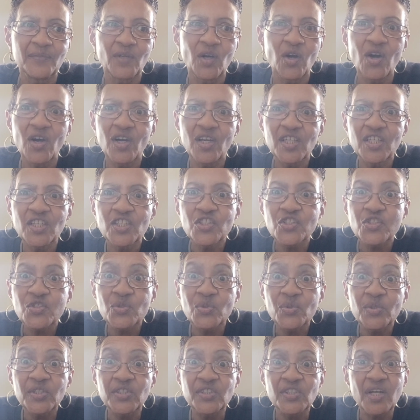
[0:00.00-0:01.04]
all
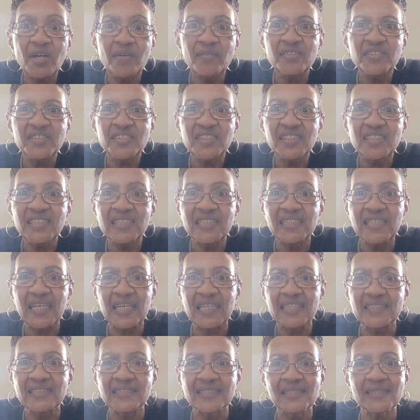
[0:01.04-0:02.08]
into it and all of a sudden it
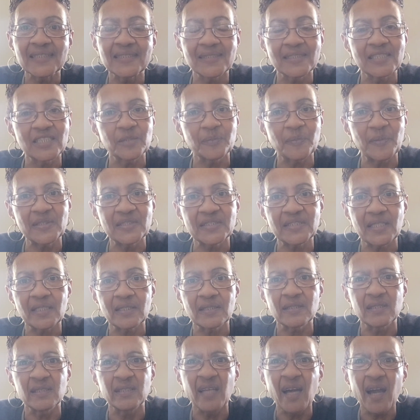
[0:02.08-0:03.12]
ends in suspense.
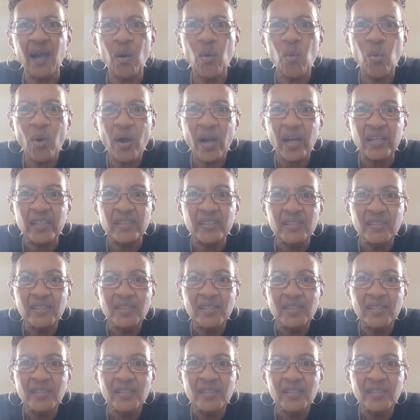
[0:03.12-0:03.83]
Like, now what?